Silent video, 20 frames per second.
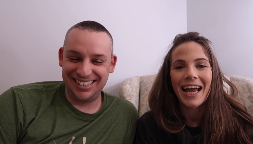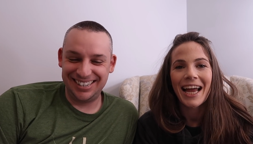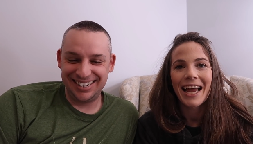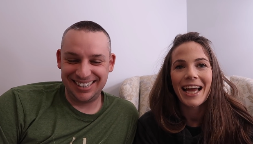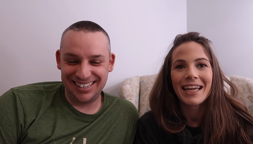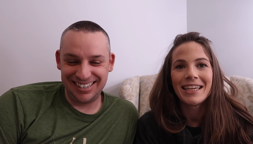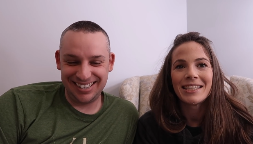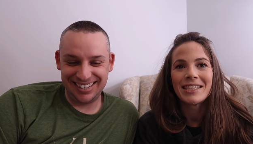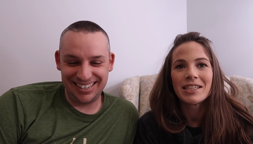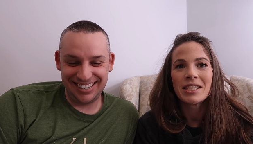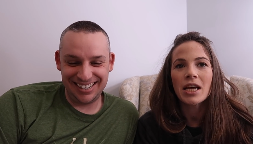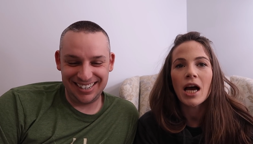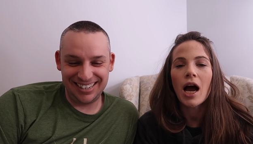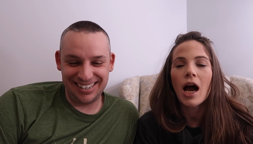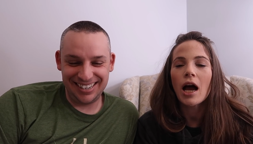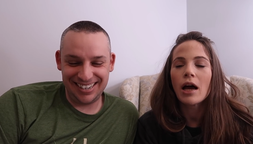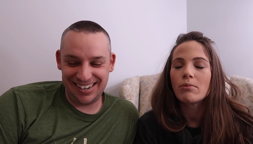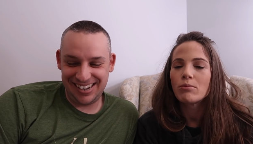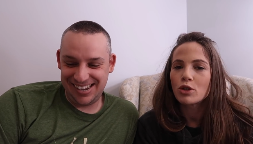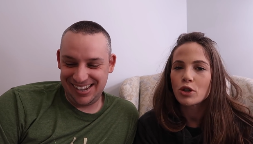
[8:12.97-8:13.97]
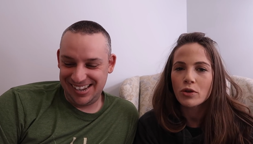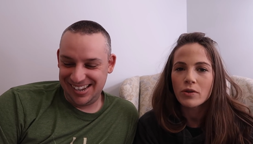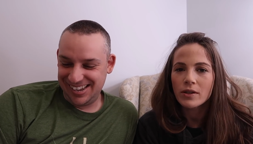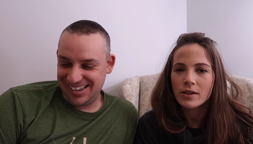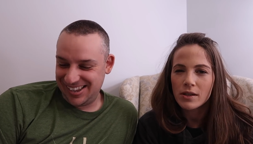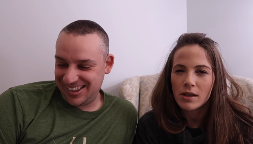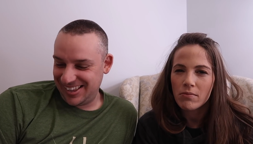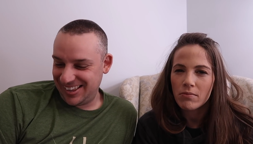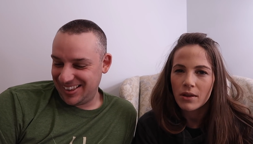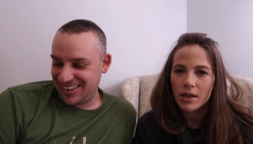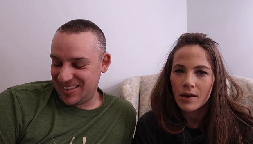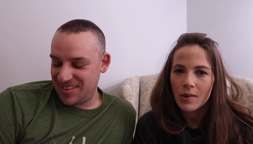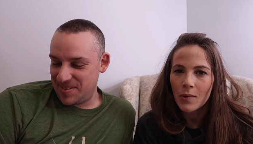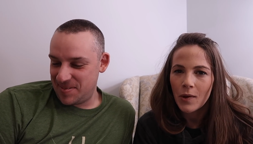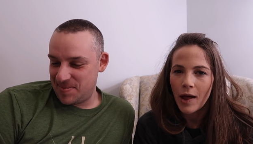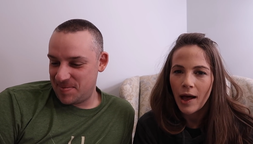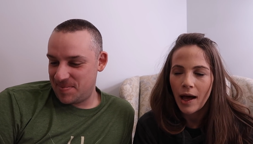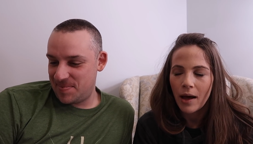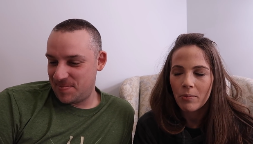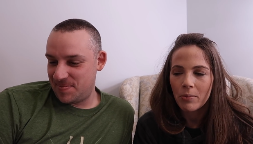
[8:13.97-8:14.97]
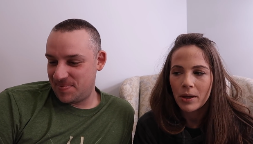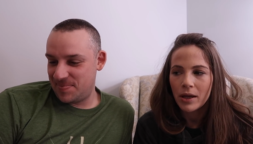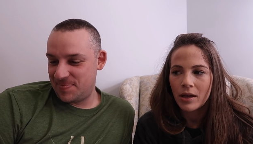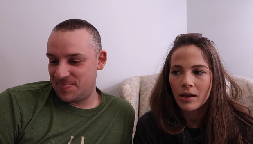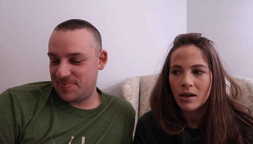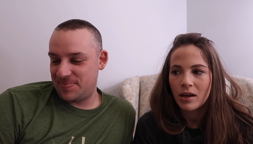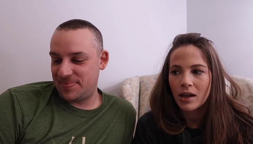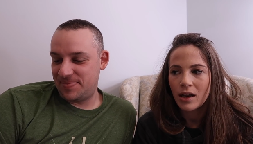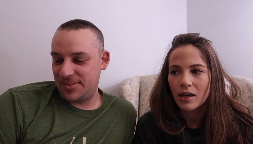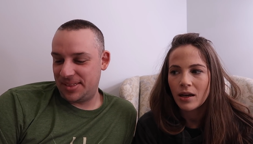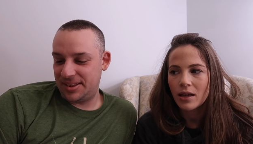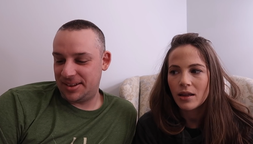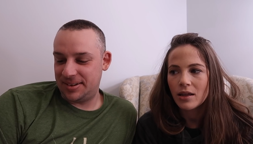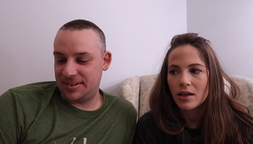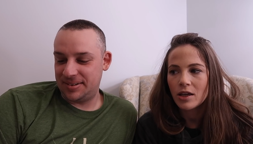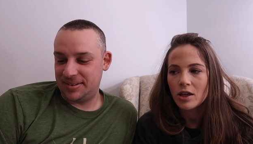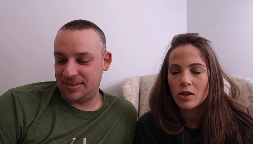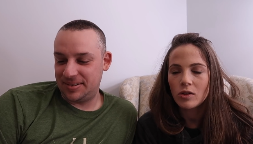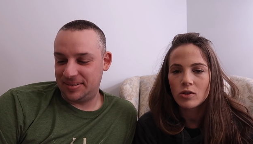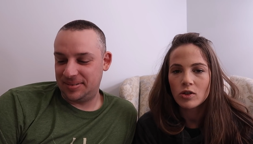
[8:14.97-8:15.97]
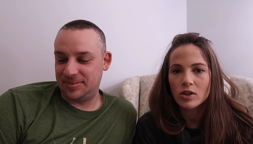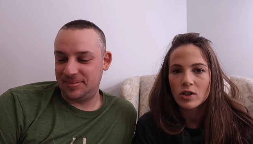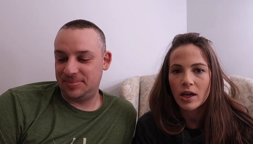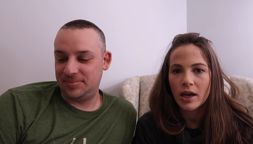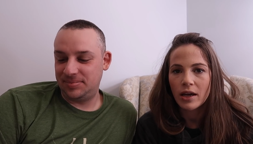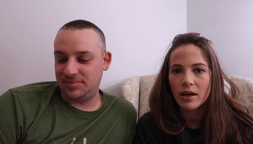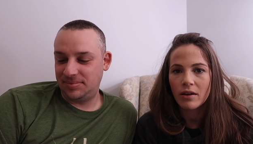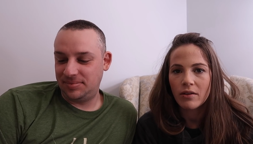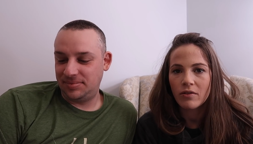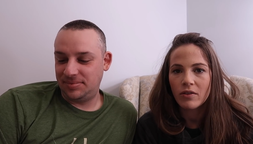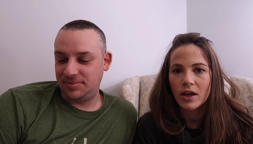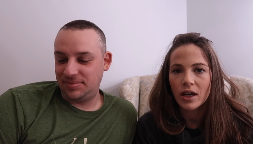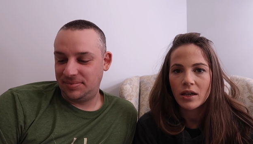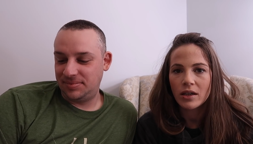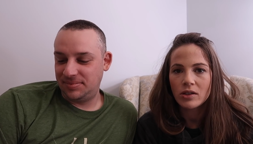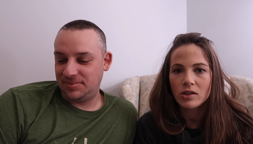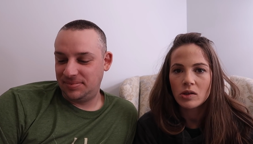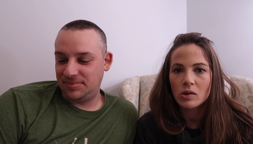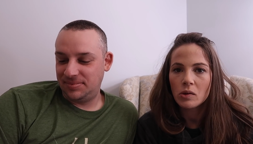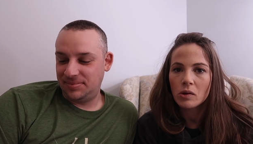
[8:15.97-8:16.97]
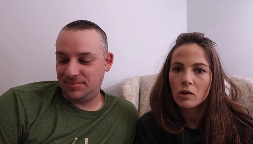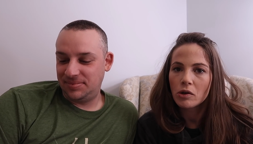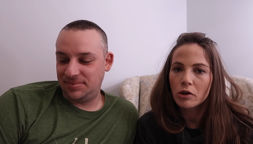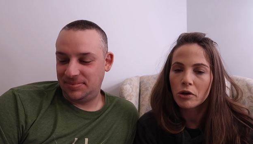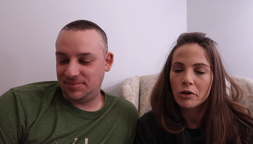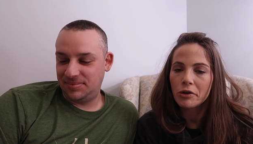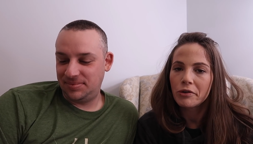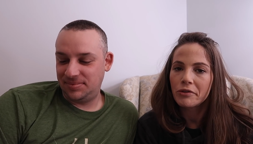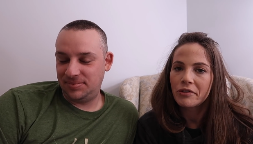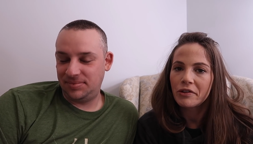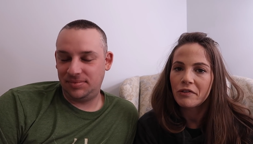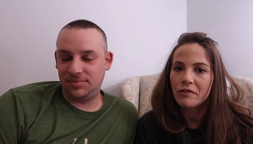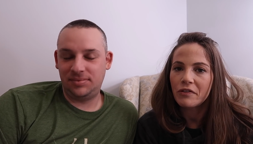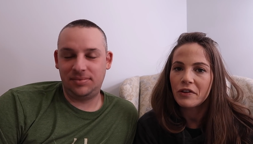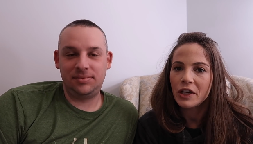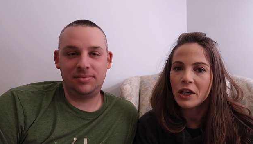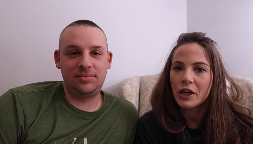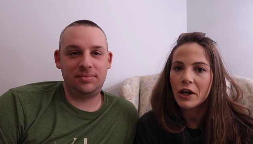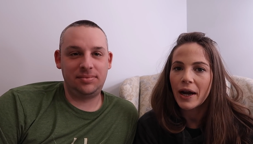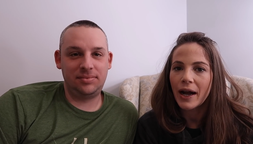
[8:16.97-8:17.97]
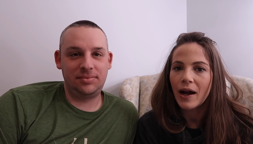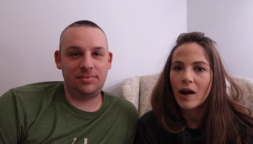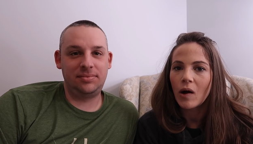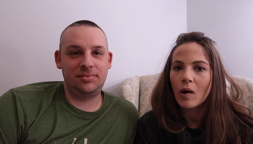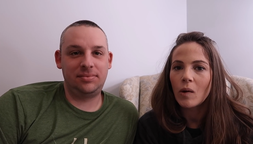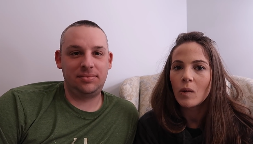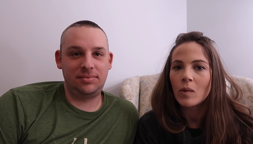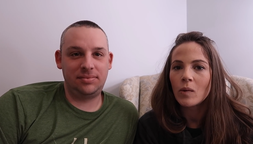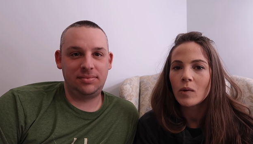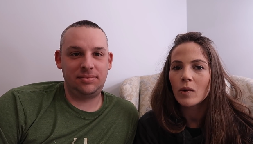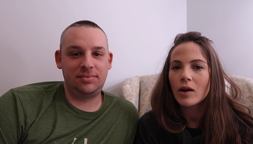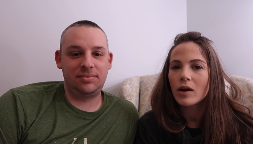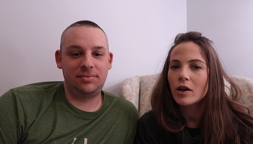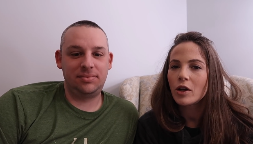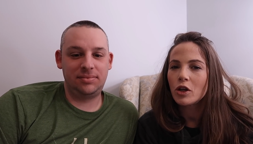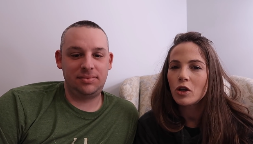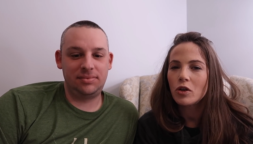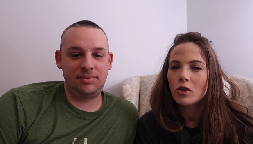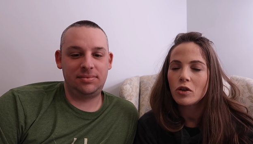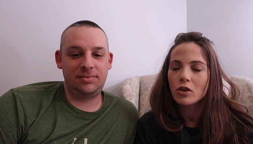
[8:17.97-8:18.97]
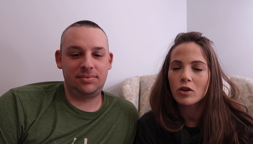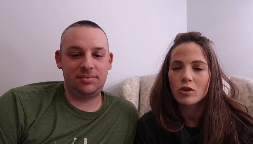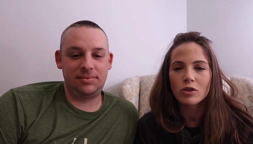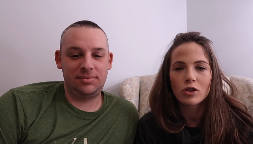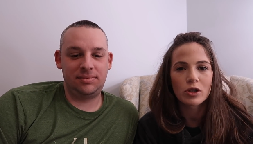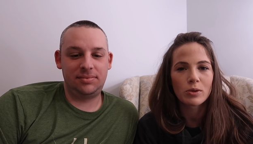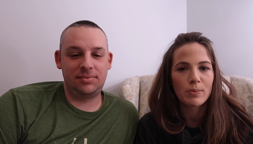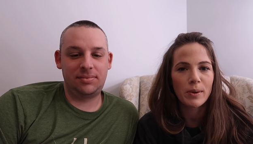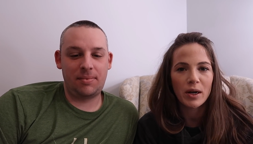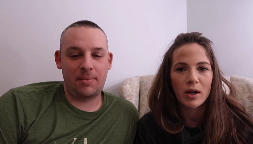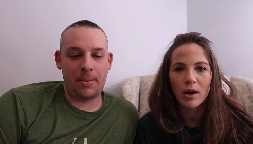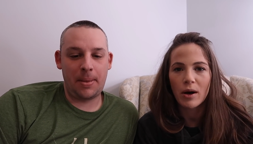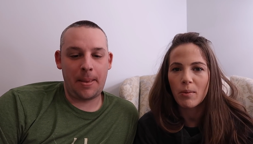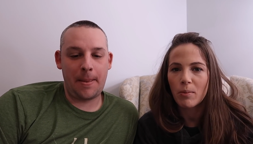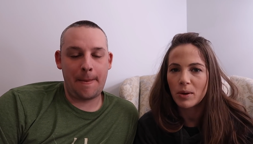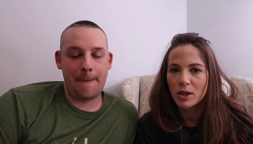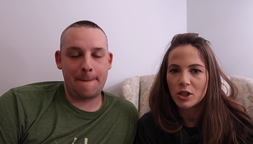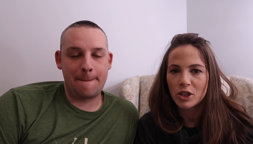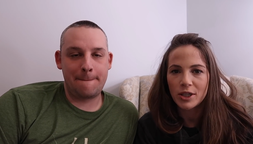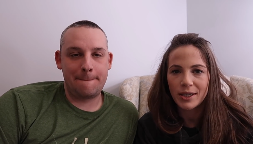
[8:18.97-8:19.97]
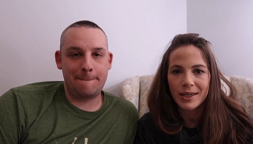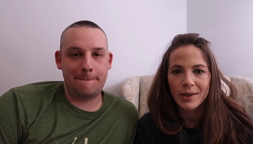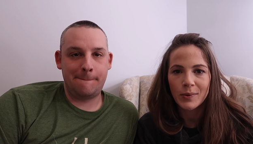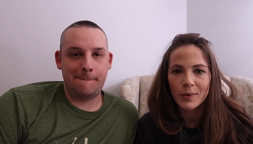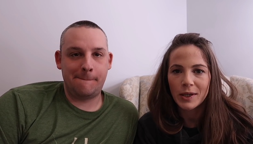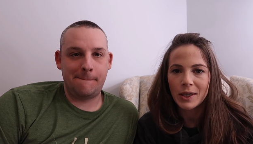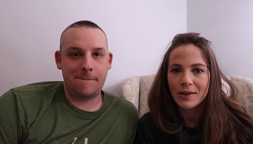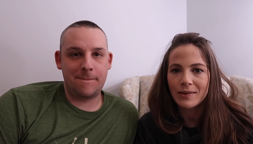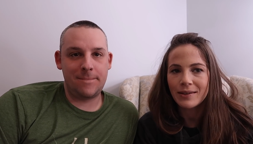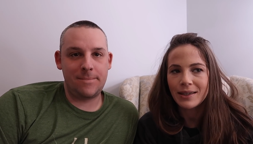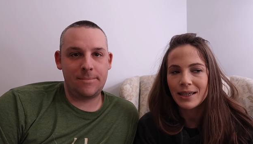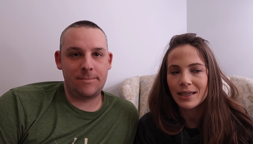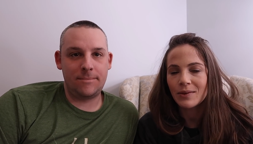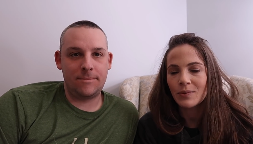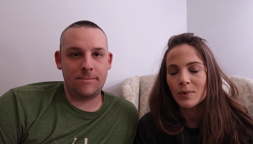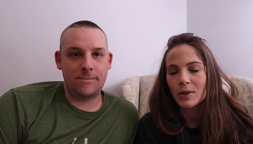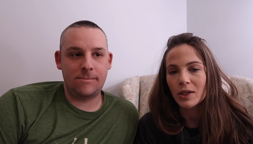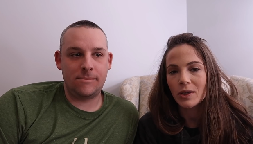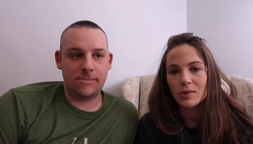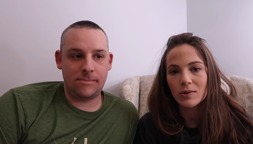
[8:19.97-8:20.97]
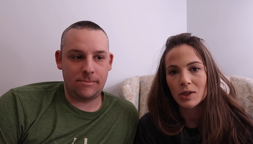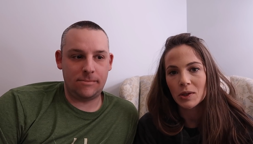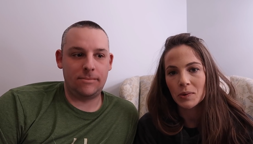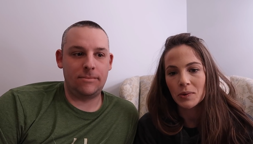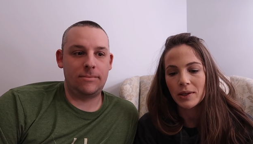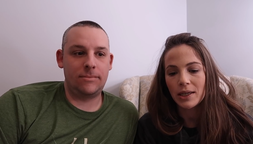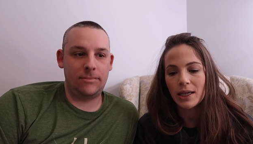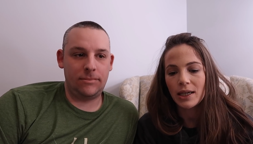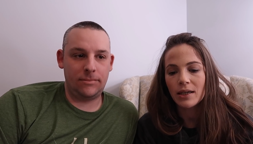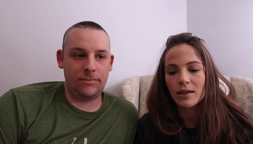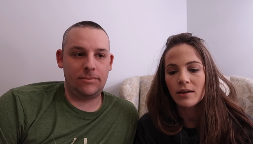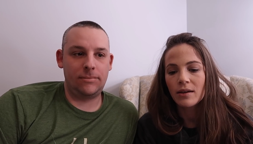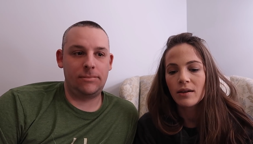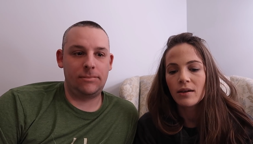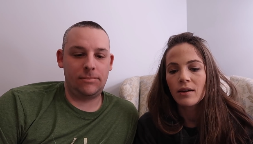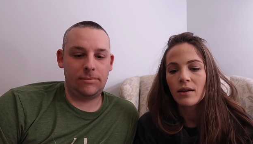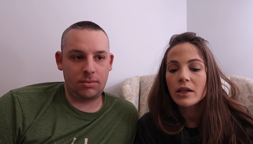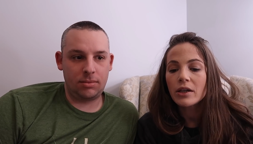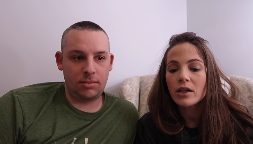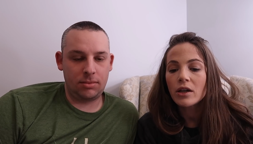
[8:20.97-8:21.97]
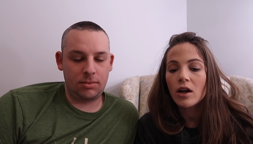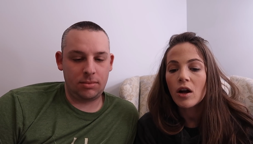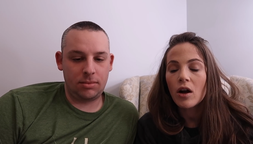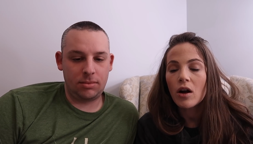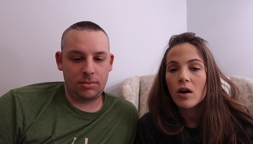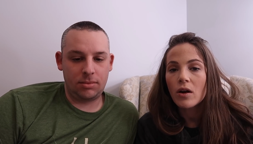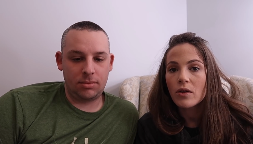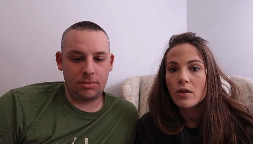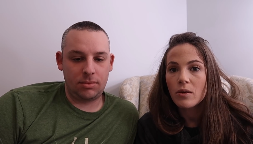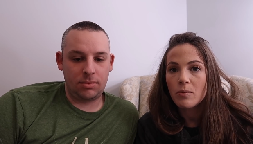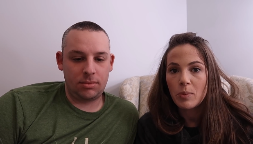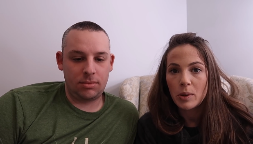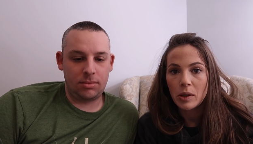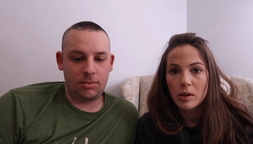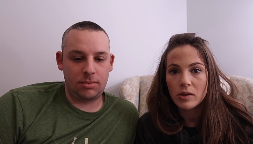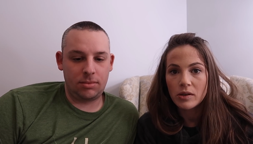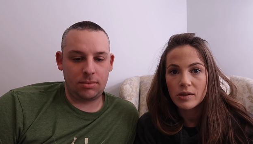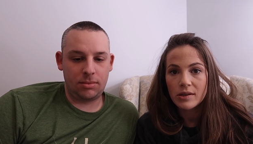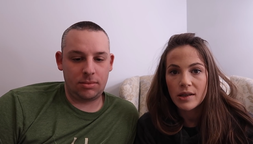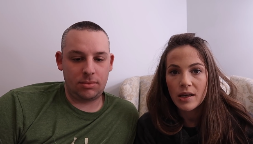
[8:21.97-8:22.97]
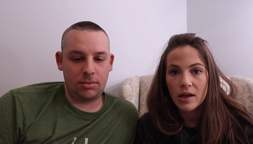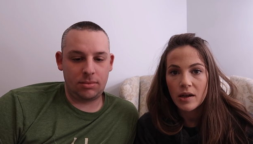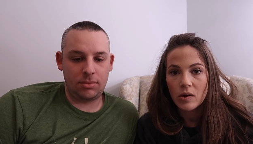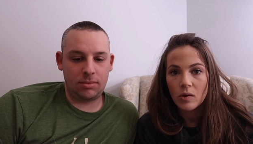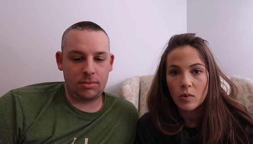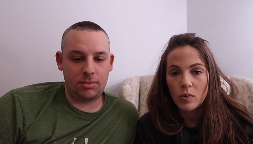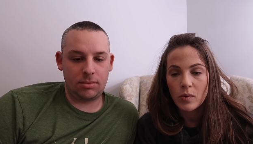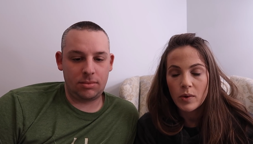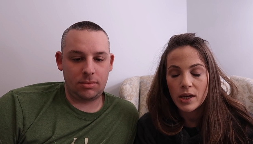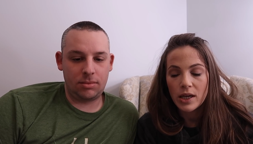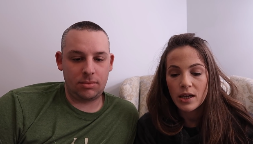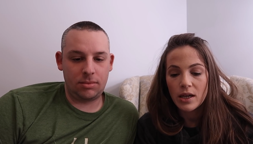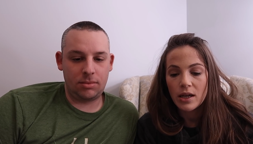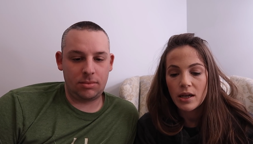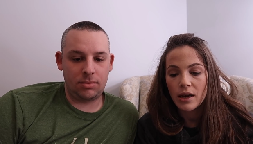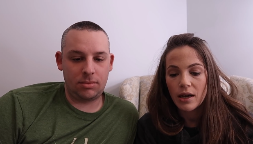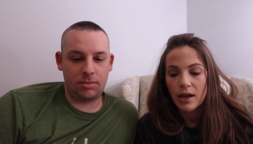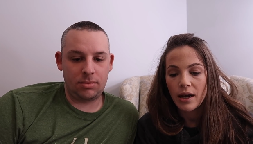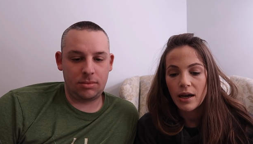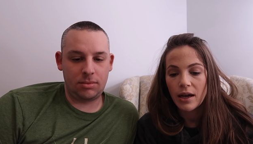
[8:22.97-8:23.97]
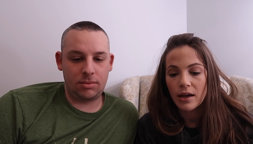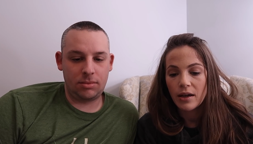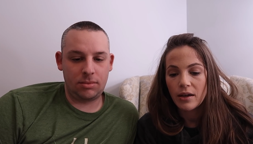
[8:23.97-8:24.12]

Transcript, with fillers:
Speaker 1: And I'm sure the same thing will happen, and I think you just kind of get into a groove and figure out you're just better at budgeting what you need and what you don't need. Here are the bills that we